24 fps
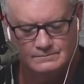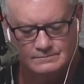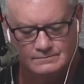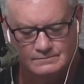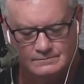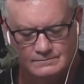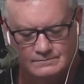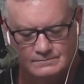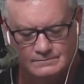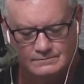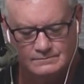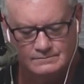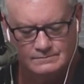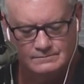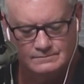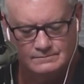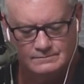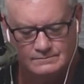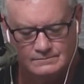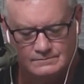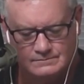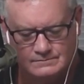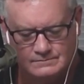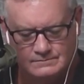
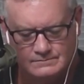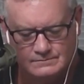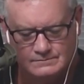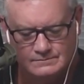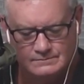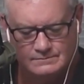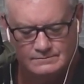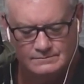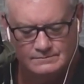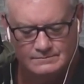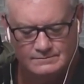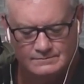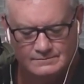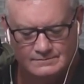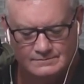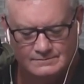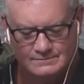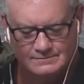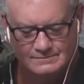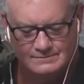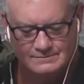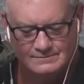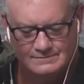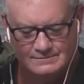
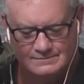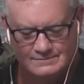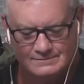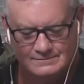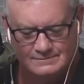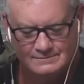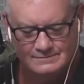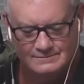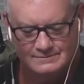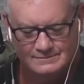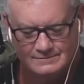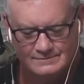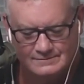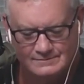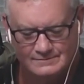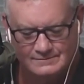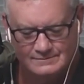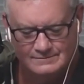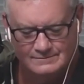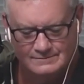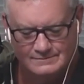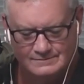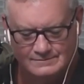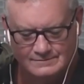
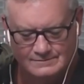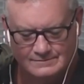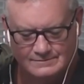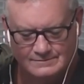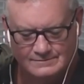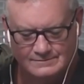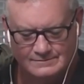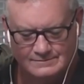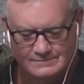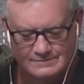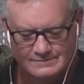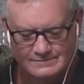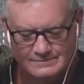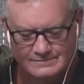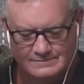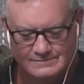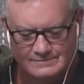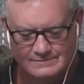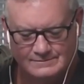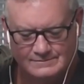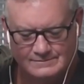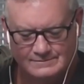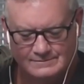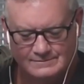
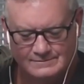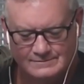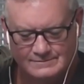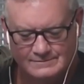(not speaking)